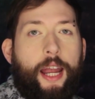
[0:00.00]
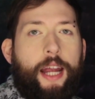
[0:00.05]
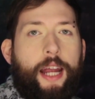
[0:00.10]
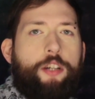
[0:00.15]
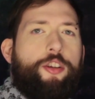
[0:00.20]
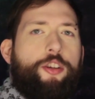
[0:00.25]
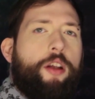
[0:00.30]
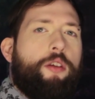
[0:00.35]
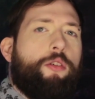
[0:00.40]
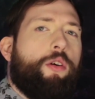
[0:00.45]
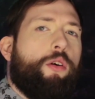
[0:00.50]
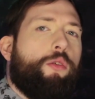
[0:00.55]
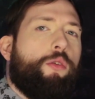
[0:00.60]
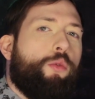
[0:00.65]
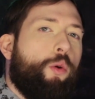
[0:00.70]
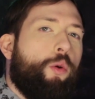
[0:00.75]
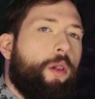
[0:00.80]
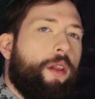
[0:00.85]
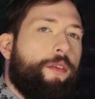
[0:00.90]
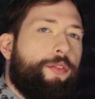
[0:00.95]
A
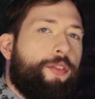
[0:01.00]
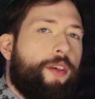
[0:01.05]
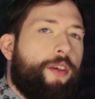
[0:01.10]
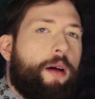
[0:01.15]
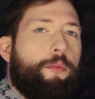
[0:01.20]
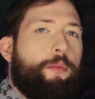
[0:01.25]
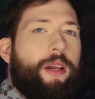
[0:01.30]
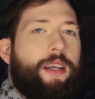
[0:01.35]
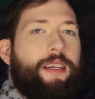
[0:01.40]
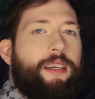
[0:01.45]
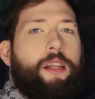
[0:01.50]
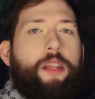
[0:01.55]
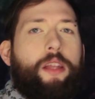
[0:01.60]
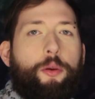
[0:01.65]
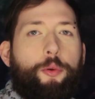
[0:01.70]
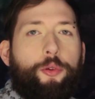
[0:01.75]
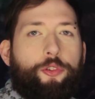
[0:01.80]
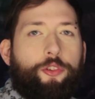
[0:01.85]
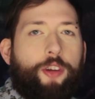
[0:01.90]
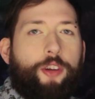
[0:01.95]
general rule of thumb when
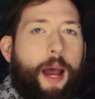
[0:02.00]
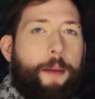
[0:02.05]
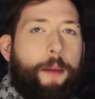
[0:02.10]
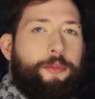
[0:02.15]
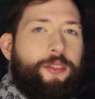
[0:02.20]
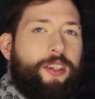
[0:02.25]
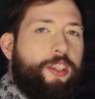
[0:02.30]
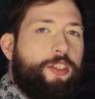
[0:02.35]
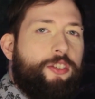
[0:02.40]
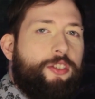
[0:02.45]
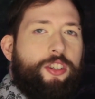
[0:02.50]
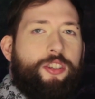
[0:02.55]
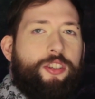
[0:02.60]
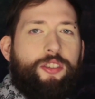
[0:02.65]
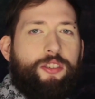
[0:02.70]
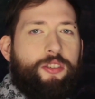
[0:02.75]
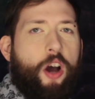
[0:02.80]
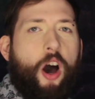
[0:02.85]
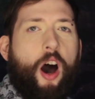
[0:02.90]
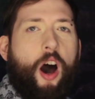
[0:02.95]
dealing with scraps is
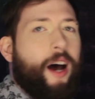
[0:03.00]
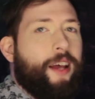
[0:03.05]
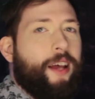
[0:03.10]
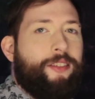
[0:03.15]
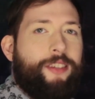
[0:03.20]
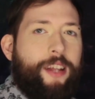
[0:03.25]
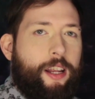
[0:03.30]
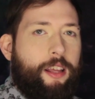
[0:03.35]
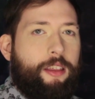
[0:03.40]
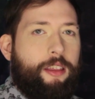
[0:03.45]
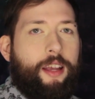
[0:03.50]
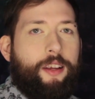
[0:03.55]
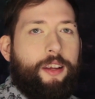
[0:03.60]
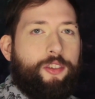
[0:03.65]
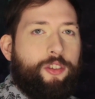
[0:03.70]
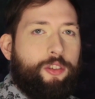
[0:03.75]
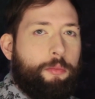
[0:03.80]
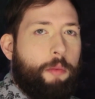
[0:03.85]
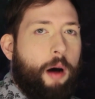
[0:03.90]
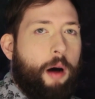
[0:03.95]
just toss anything
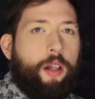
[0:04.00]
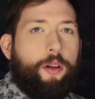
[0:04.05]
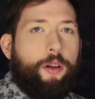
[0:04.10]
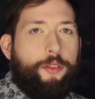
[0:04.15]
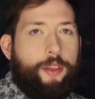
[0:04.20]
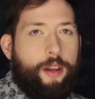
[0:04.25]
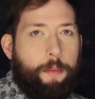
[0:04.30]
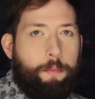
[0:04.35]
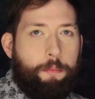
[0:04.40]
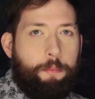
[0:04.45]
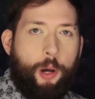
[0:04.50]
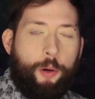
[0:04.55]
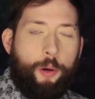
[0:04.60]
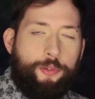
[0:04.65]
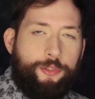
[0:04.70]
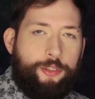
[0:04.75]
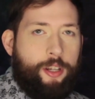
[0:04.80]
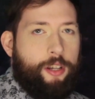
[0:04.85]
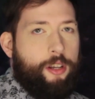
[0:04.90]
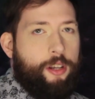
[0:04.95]
smaller than a
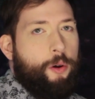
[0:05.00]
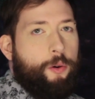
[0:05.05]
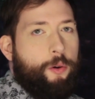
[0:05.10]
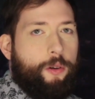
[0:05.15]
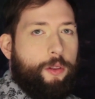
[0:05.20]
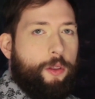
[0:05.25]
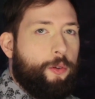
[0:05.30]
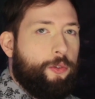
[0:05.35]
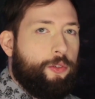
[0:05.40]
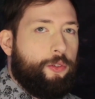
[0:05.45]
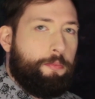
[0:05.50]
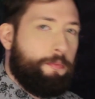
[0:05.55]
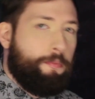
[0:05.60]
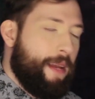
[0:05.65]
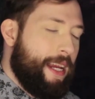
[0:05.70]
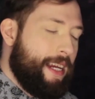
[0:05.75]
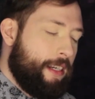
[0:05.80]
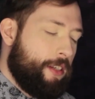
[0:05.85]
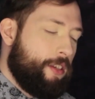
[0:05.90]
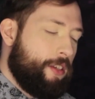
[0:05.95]
post-it note. Those
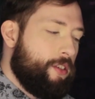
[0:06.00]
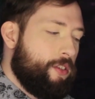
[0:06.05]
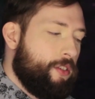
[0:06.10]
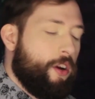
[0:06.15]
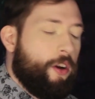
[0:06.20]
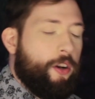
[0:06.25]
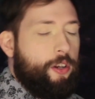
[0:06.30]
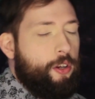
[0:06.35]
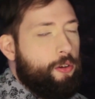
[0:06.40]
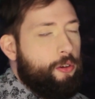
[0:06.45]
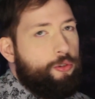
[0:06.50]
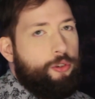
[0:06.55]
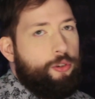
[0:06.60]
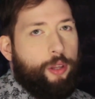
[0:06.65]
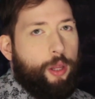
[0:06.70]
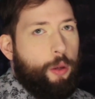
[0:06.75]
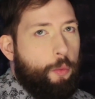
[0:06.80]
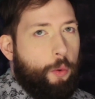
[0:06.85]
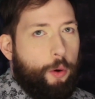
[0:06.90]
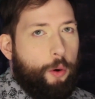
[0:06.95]
pieces aren't
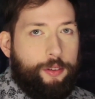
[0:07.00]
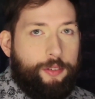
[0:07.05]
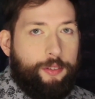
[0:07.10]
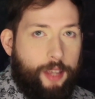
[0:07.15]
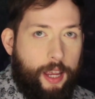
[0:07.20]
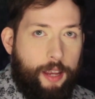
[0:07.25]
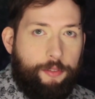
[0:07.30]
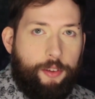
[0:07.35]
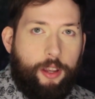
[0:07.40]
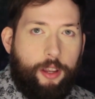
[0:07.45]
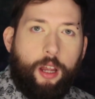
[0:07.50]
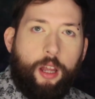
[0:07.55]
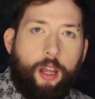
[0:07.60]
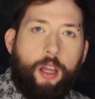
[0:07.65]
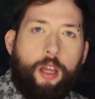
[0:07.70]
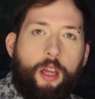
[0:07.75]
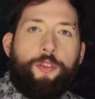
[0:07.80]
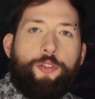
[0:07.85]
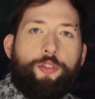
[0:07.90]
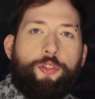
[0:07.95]
usually worth saving.
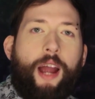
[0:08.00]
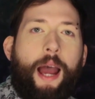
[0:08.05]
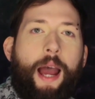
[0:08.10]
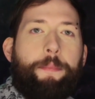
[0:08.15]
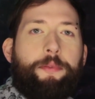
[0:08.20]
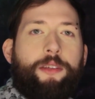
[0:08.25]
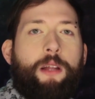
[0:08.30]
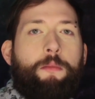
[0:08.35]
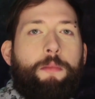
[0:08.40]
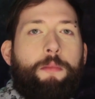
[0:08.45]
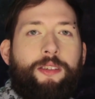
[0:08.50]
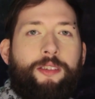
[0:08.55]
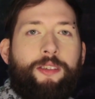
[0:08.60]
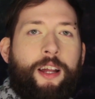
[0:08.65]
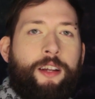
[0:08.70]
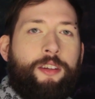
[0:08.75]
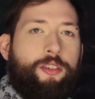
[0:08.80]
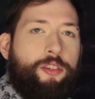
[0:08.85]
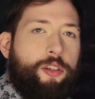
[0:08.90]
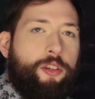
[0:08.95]
Scraps can be
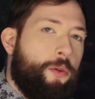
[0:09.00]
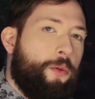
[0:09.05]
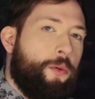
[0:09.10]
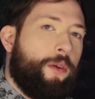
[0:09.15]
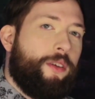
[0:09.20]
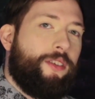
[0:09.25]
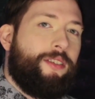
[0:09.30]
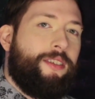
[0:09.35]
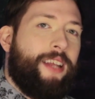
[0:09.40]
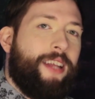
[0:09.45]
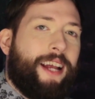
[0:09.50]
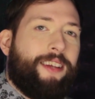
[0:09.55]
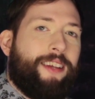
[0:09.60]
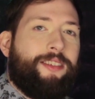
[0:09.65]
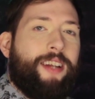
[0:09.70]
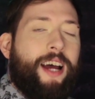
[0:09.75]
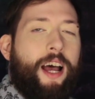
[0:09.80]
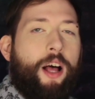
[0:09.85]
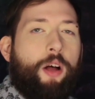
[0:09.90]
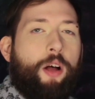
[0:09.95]
sent to
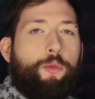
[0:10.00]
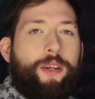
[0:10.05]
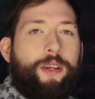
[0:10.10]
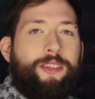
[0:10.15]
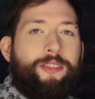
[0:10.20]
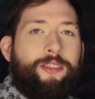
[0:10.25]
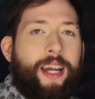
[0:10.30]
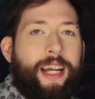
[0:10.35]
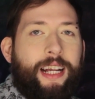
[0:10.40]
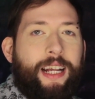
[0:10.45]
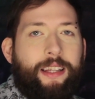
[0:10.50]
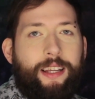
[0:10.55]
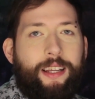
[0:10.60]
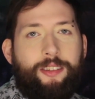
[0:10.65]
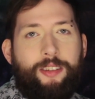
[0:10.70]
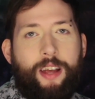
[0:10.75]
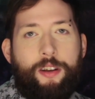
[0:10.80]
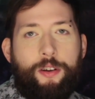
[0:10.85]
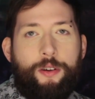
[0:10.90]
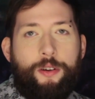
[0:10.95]
textile
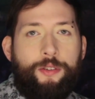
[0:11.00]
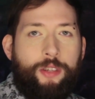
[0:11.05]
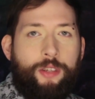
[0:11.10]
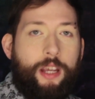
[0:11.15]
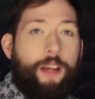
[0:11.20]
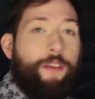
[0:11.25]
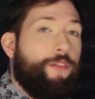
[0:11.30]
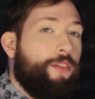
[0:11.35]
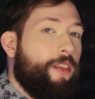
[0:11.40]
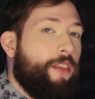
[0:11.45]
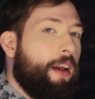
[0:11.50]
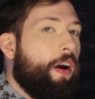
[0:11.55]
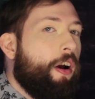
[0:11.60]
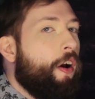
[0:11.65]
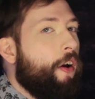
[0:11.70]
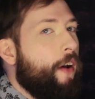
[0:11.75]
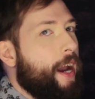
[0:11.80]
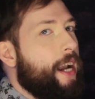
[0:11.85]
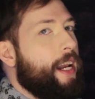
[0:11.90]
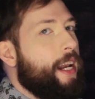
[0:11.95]
recycling centers if there
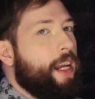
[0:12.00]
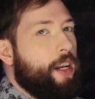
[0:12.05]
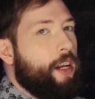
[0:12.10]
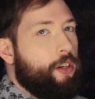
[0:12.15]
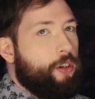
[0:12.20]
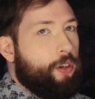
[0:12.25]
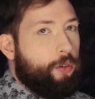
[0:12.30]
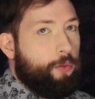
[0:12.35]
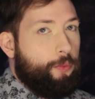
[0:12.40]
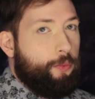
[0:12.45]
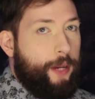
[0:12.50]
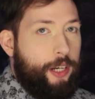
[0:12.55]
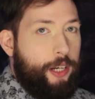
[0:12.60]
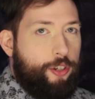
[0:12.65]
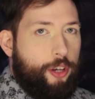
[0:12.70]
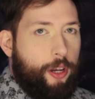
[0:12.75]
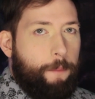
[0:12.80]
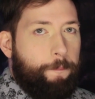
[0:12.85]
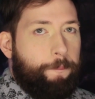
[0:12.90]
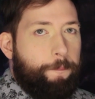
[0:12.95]
are any in your
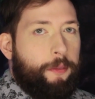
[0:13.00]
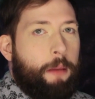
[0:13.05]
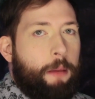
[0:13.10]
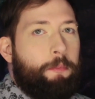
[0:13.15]
region,